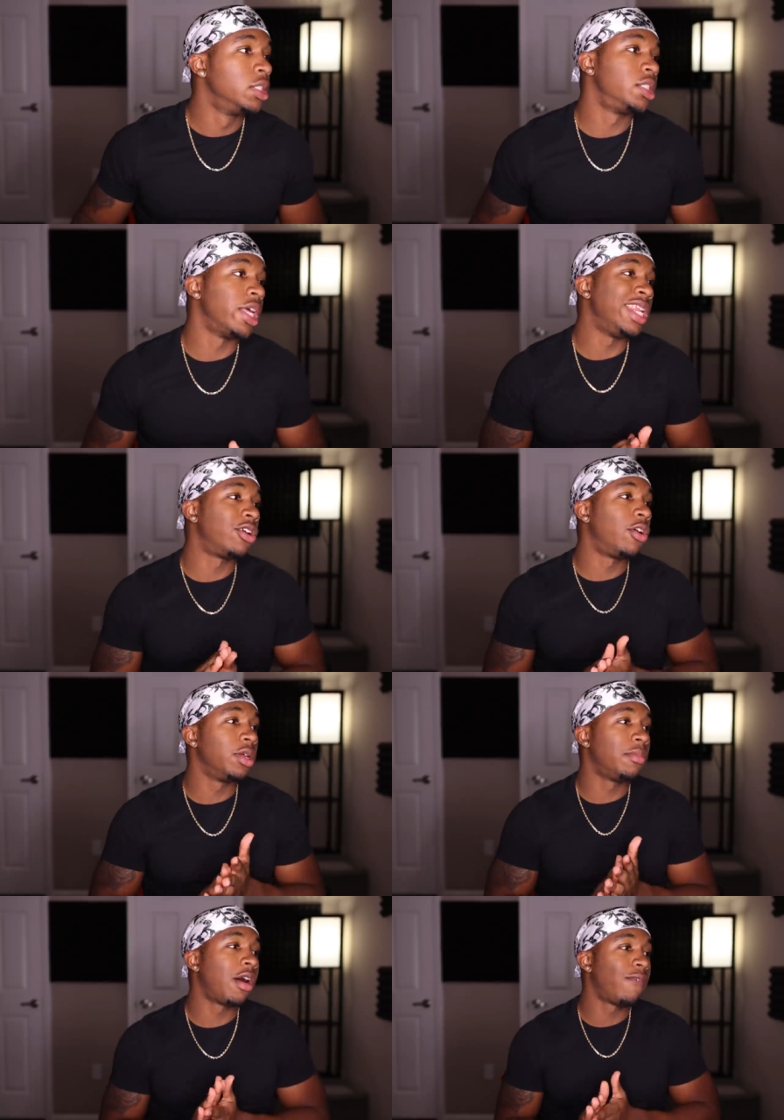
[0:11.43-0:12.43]
Steady
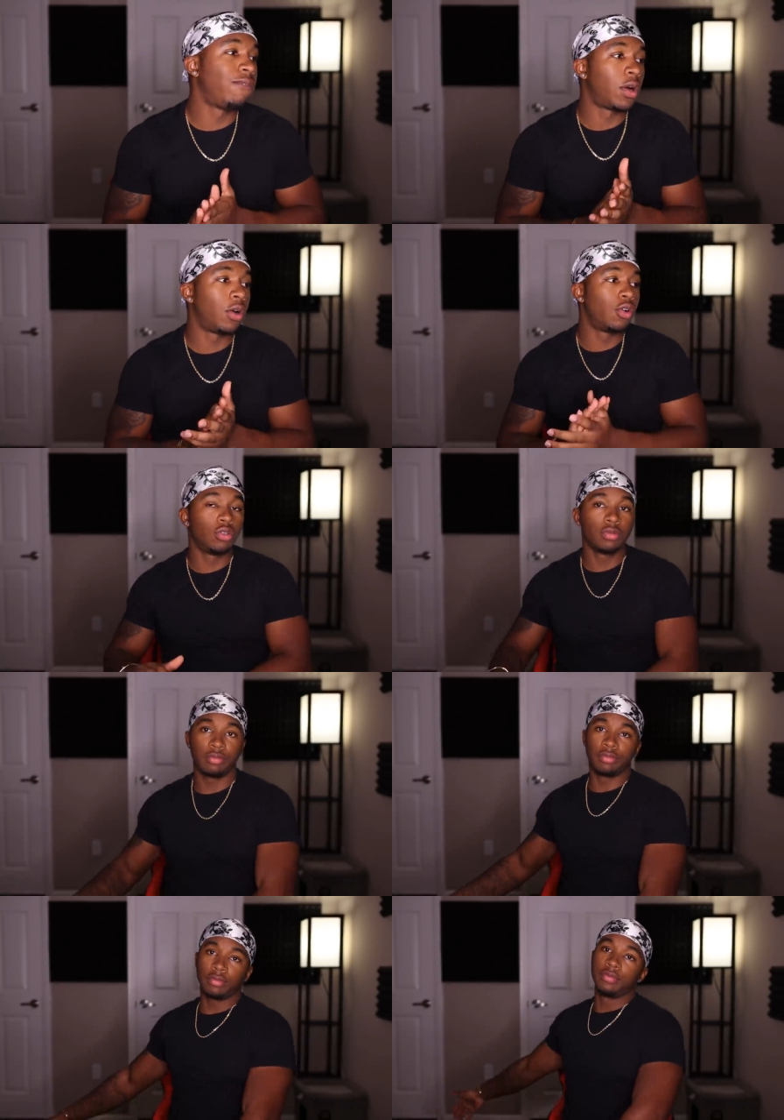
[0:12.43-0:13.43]
calling my
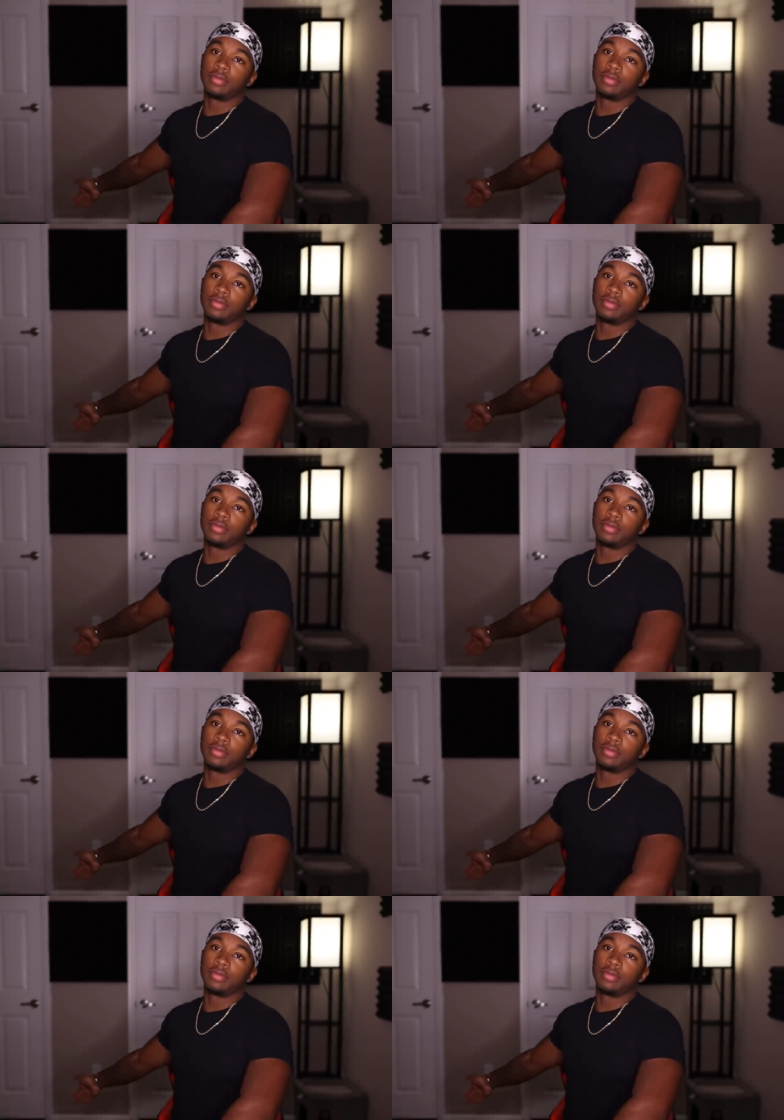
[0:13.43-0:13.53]
phone.